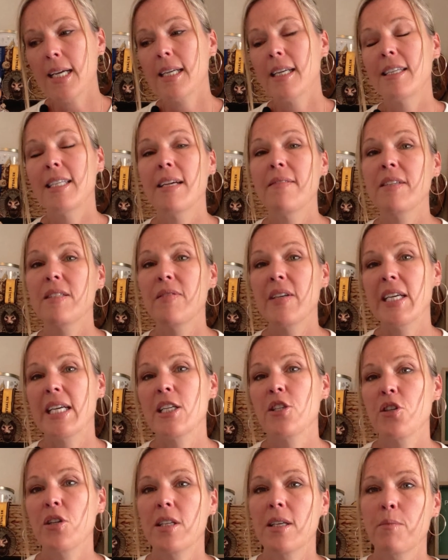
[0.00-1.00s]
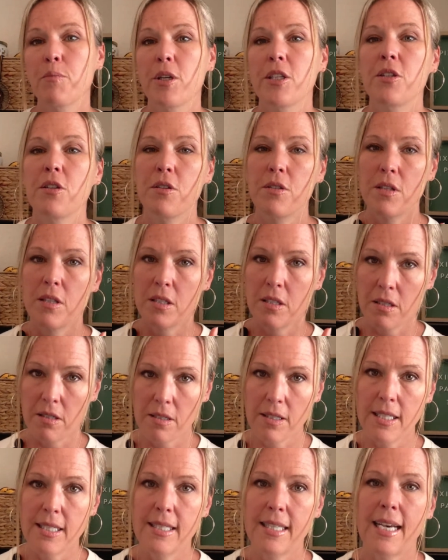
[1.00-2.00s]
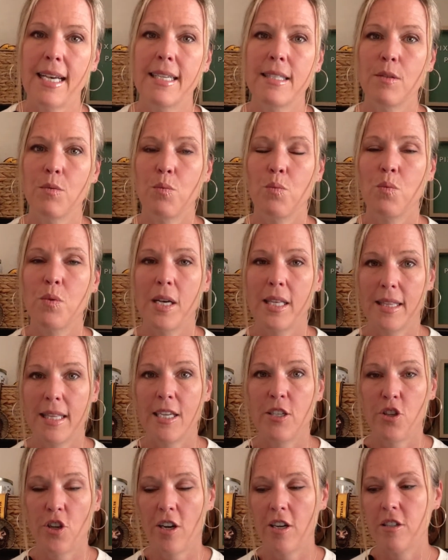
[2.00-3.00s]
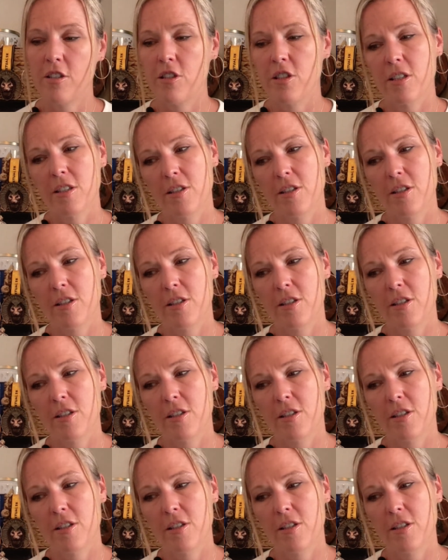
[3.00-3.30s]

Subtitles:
Now, David's Vacation Club Rentals clearly says what they charge.